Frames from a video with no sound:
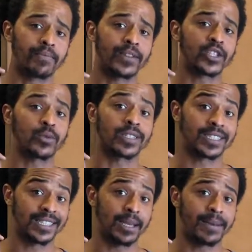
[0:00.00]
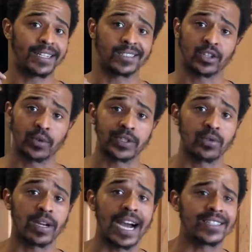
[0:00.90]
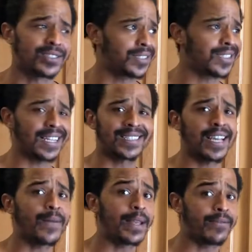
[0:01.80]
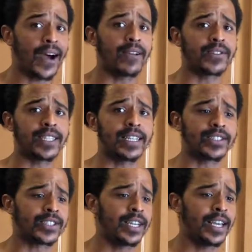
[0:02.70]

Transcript: This one's lemon. It's the Crystal Geyser. It's like 75 cents.